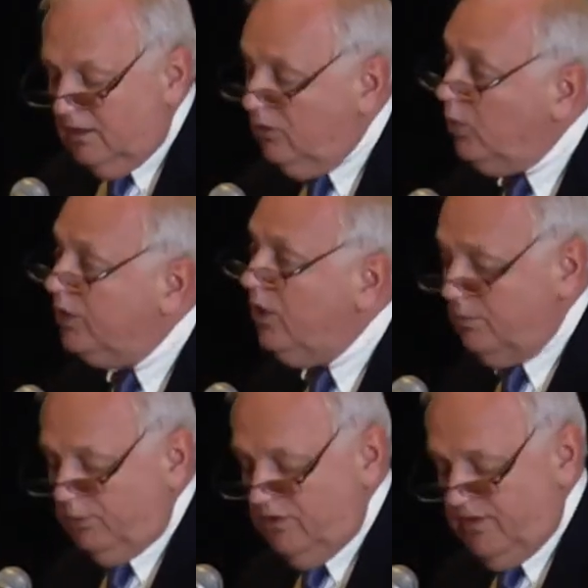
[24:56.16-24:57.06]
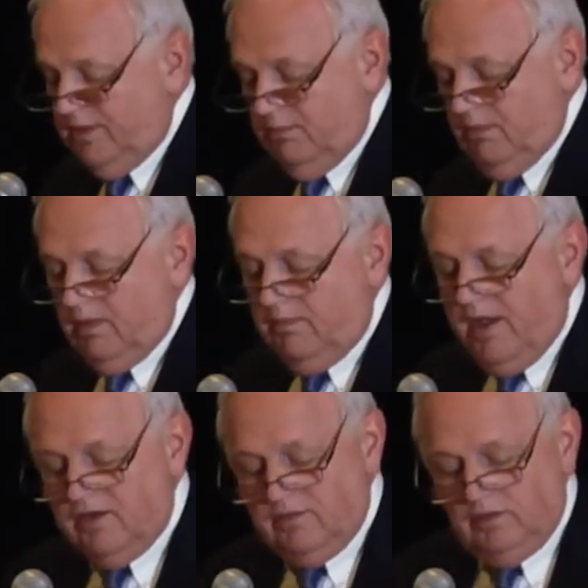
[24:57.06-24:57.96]
The work on improving the
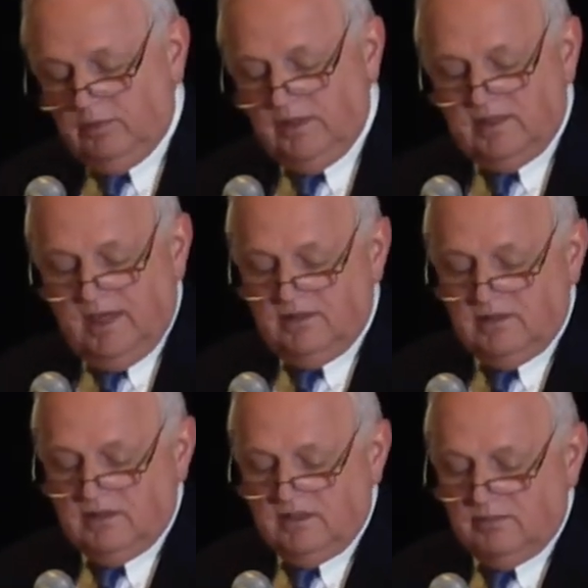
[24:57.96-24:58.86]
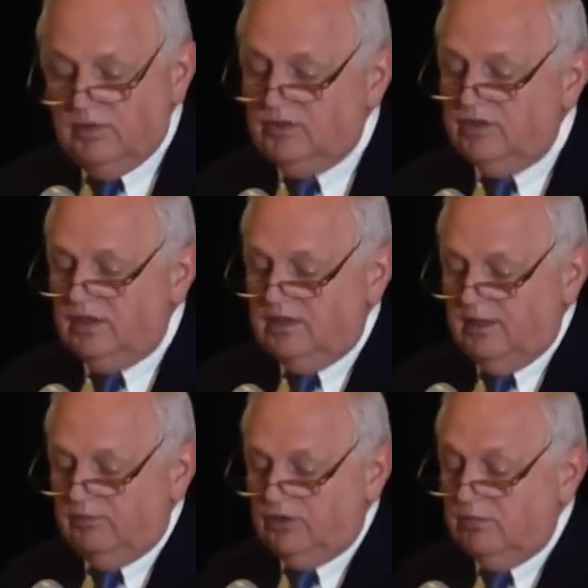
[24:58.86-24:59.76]
management of police agencies positioned
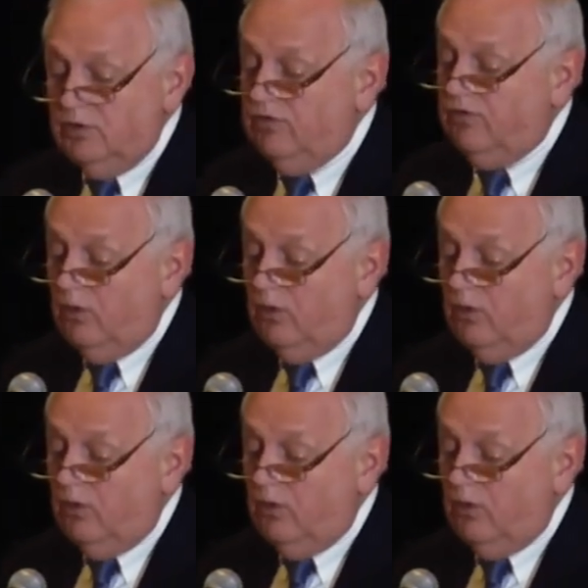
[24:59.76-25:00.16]
them to move